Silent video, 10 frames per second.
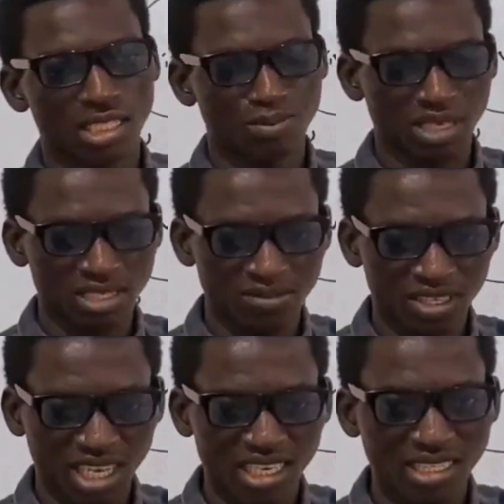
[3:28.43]

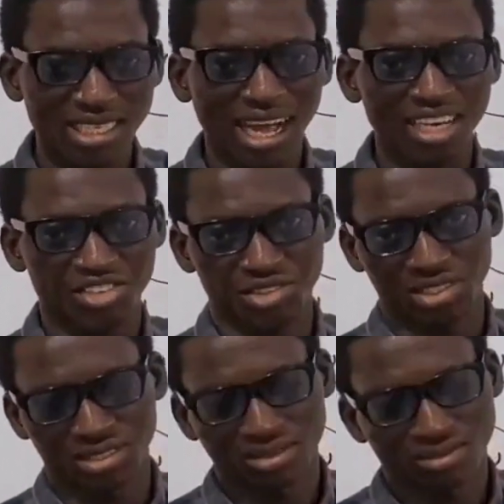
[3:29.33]
specifically the
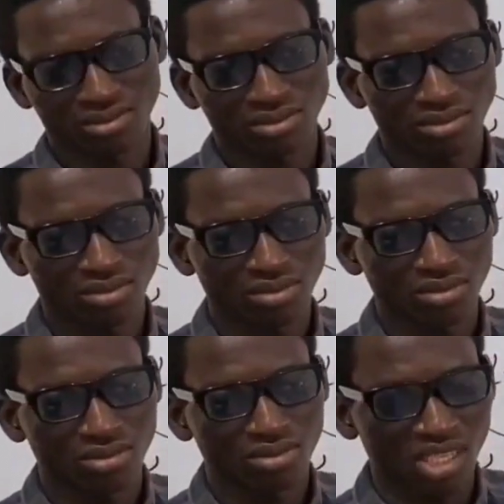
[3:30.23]
artery.
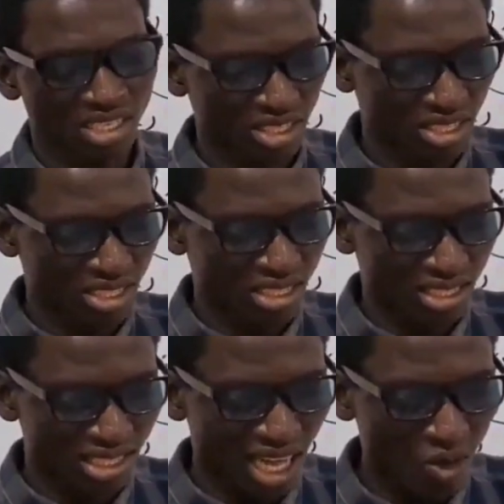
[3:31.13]
It
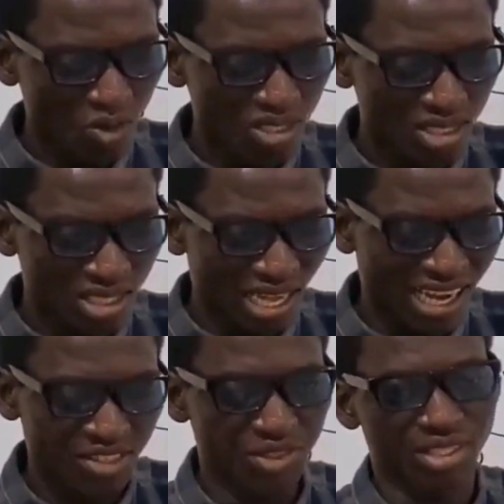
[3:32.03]
narrows
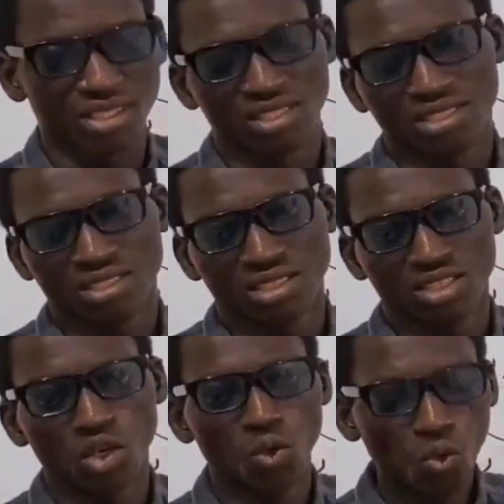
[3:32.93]
the artery,
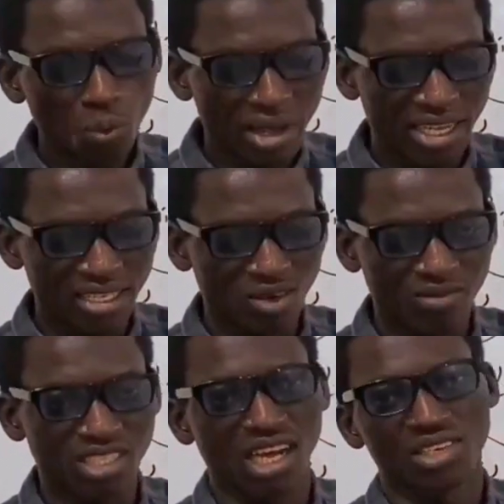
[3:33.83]
the lumen
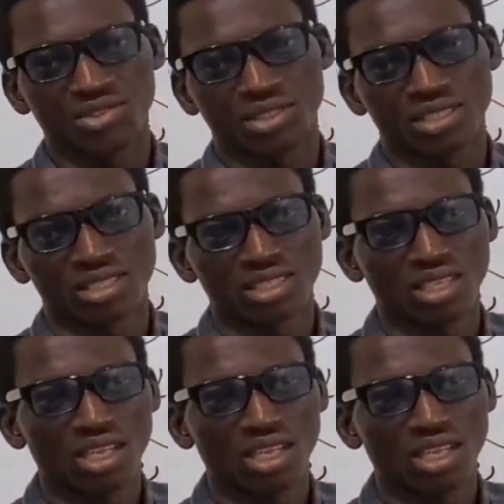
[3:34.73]
of the arteries.